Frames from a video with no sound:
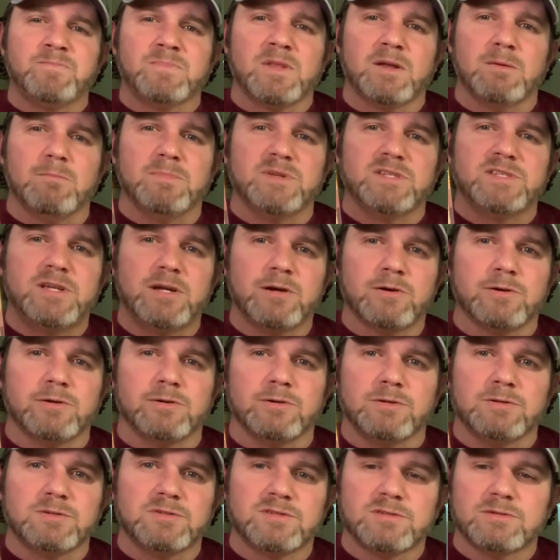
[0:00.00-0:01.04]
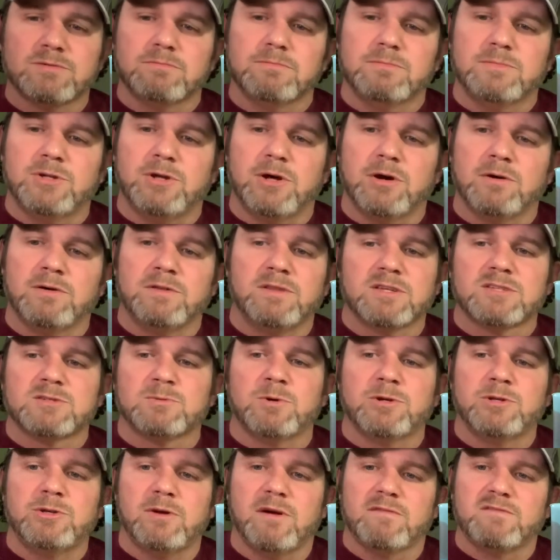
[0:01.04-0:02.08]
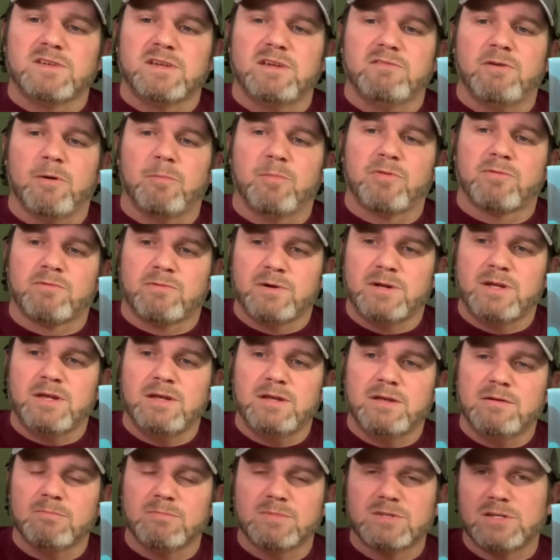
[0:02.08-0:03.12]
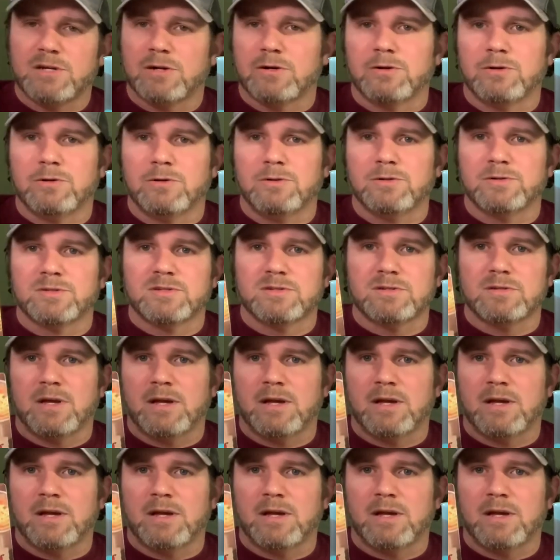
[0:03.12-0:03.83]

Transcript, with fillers: materials. You know, in this one, you have to give up three materials,